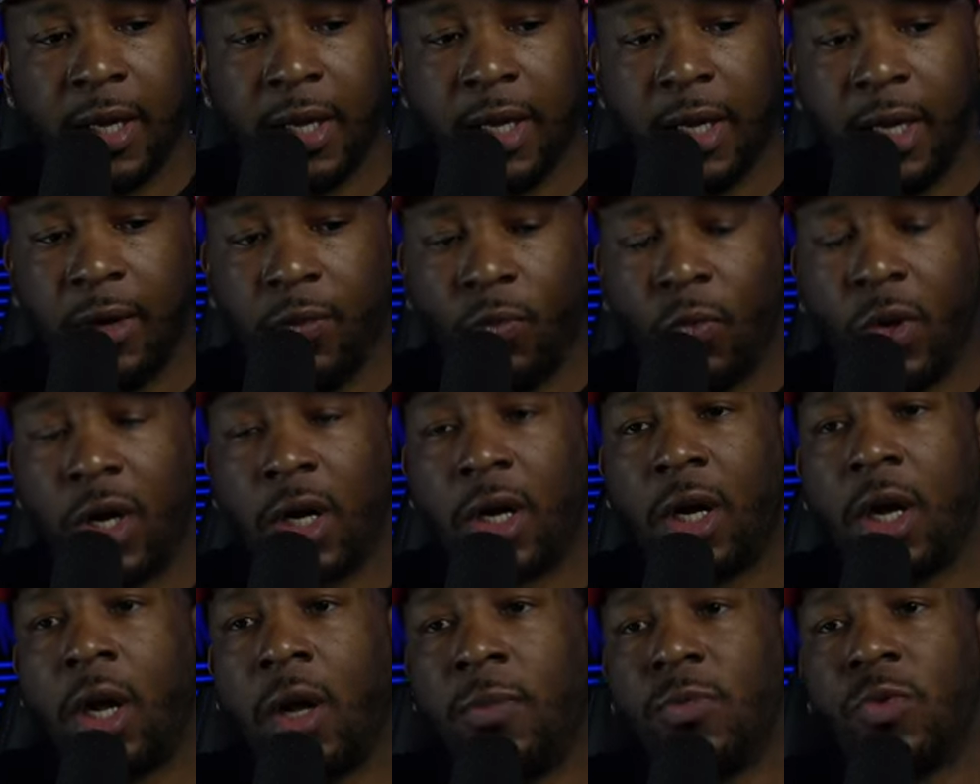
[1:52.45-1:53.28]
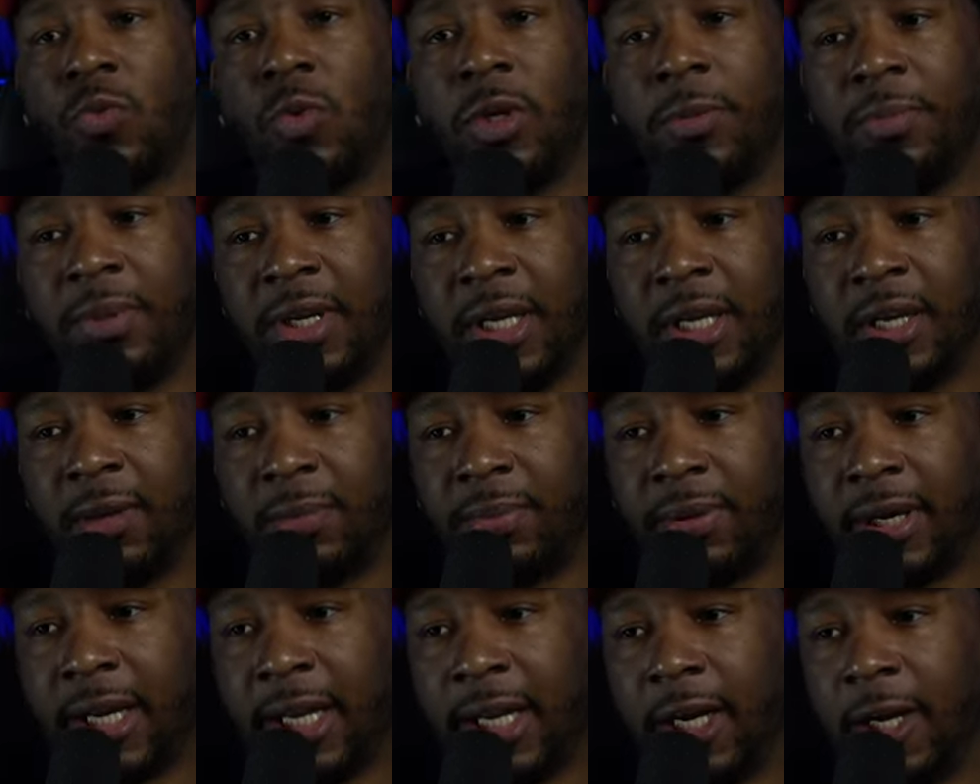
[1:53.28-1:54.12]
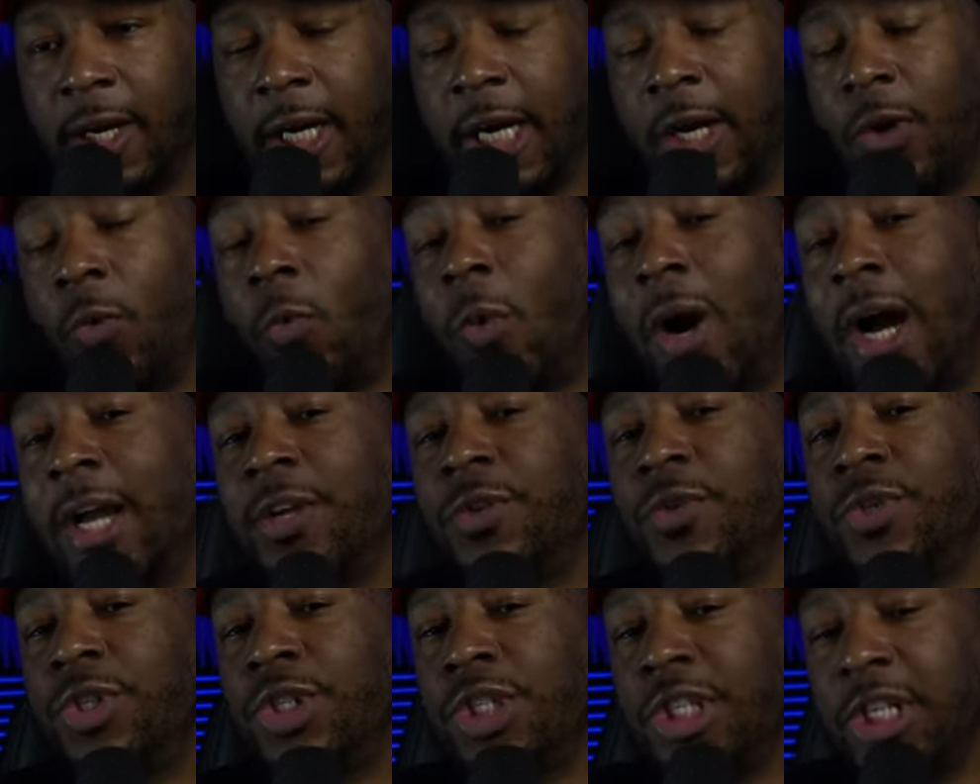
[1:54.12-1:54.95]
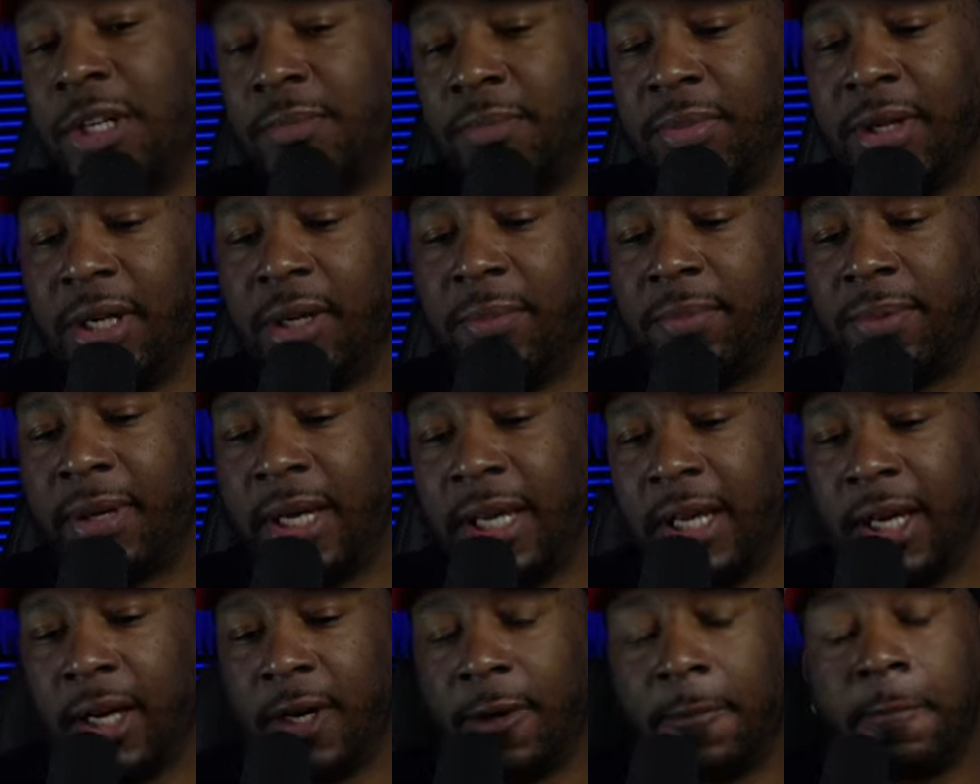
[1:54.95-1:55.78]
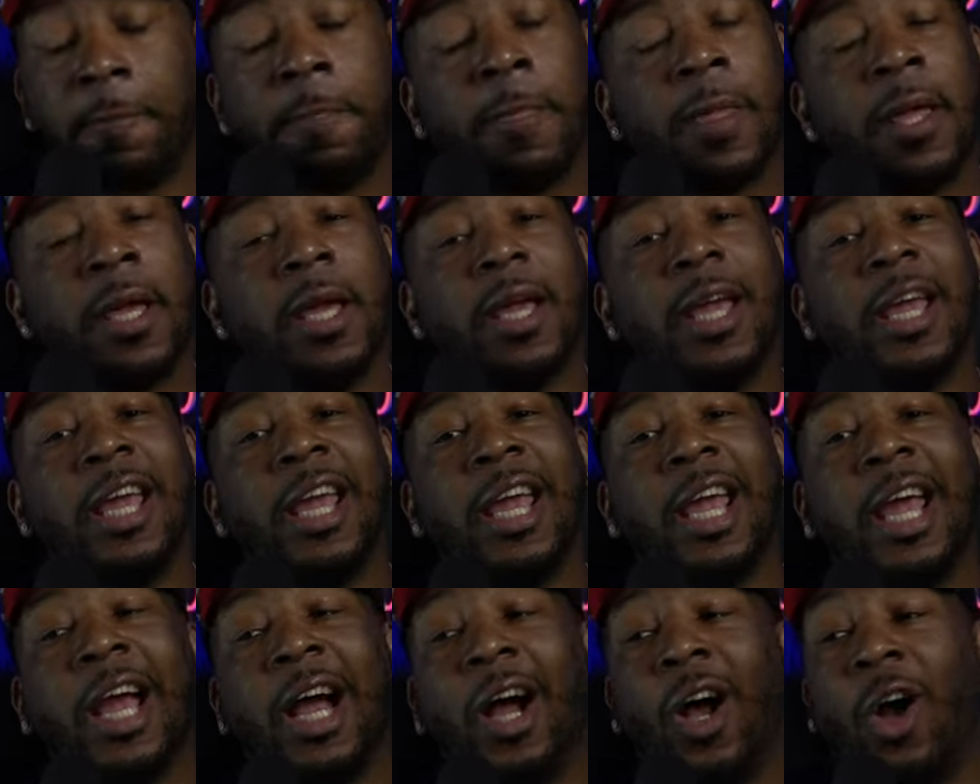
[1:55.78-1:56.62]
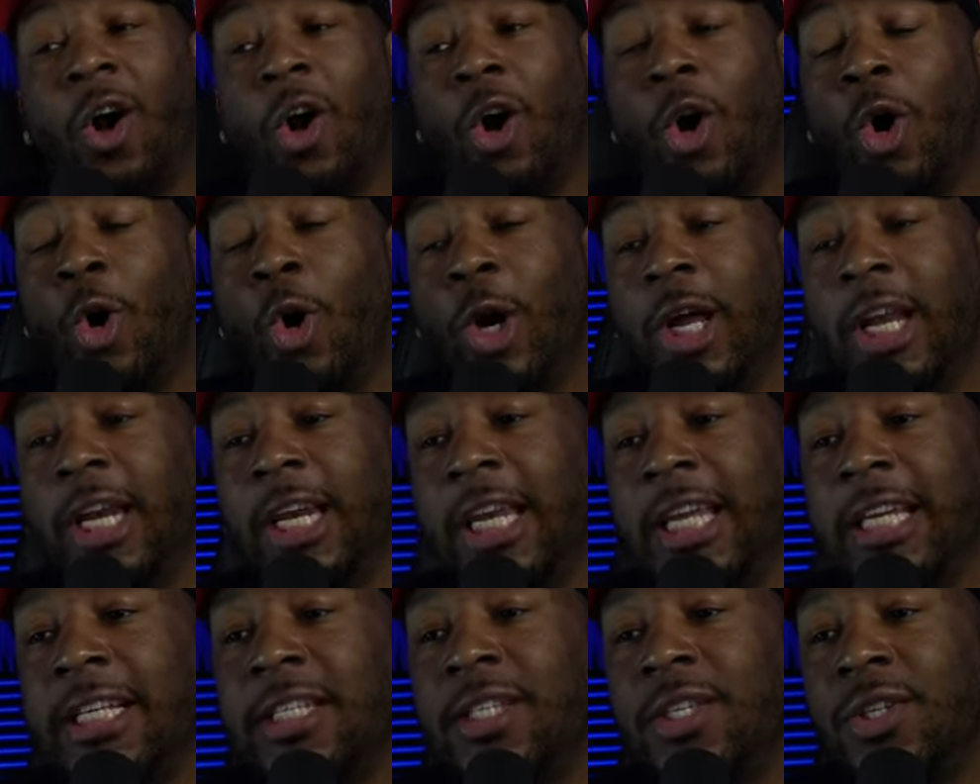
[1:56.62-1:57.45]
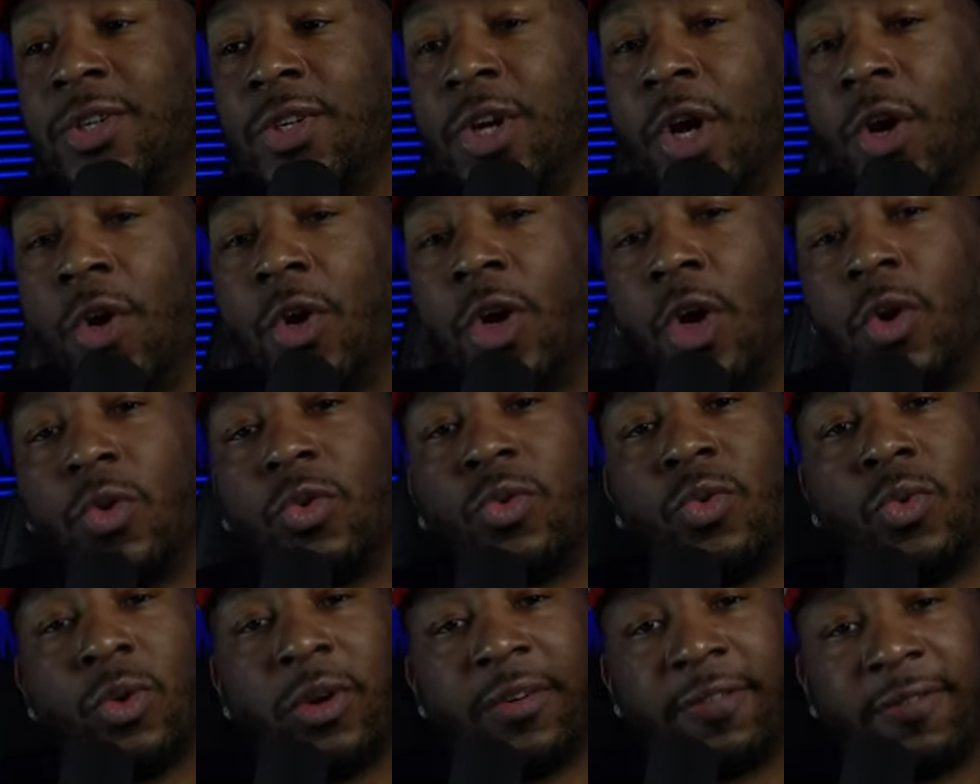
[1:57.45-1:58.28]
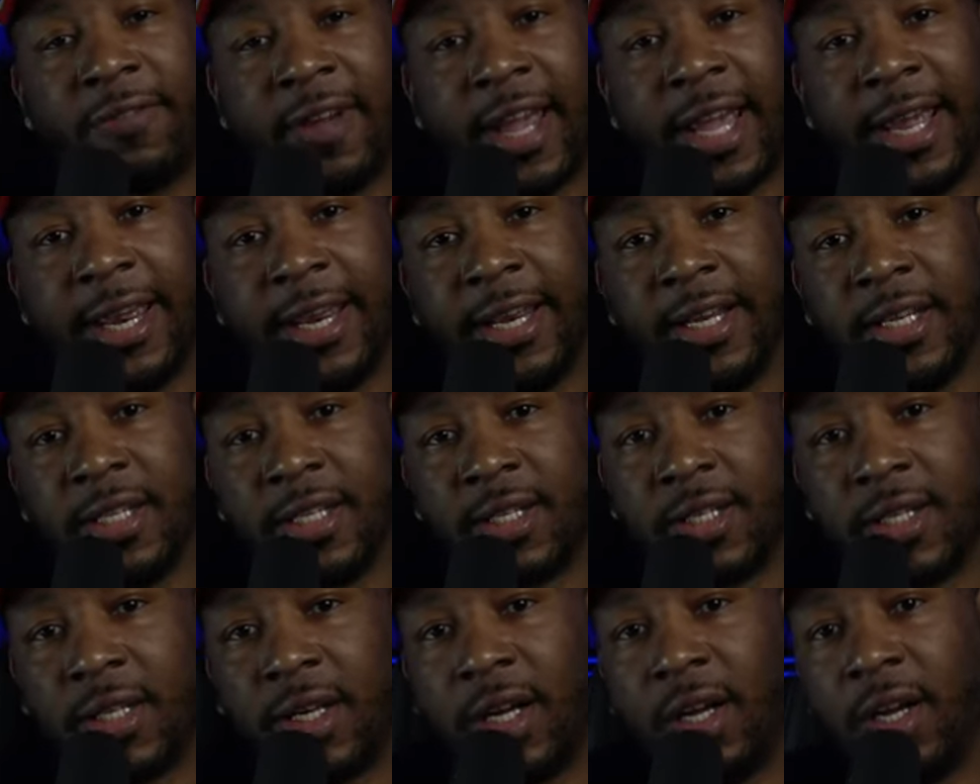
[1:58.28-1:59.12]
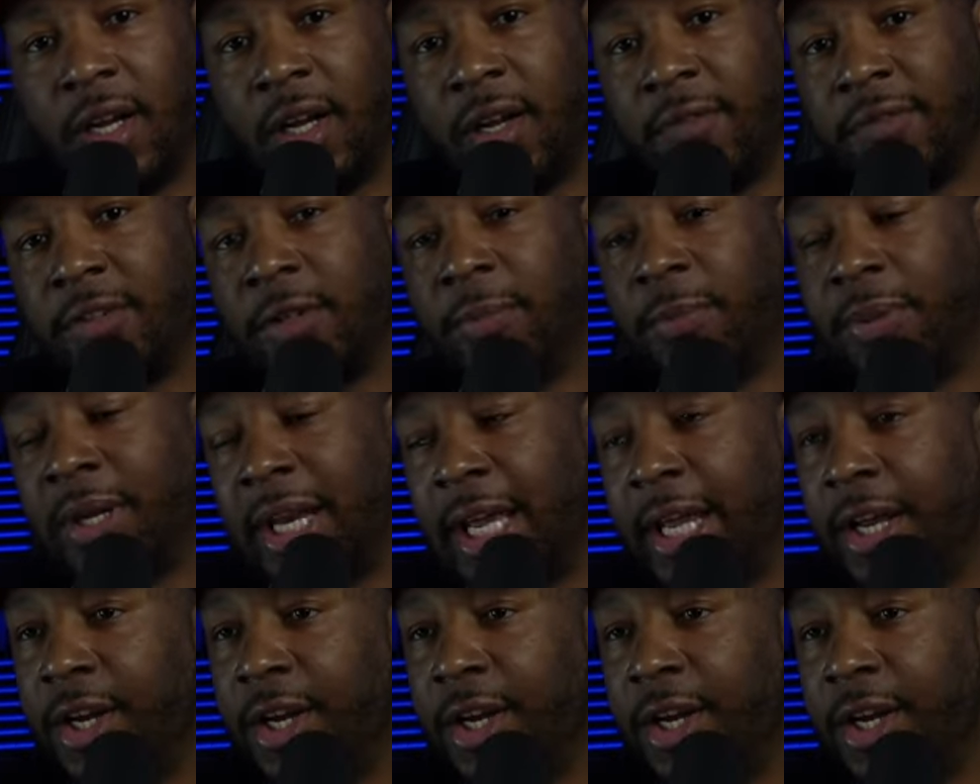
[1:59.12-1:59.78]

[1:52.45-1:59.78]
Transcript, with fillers: And, and what comes with being a player and why you should be a player, or, or at least, you know, go through a phase of the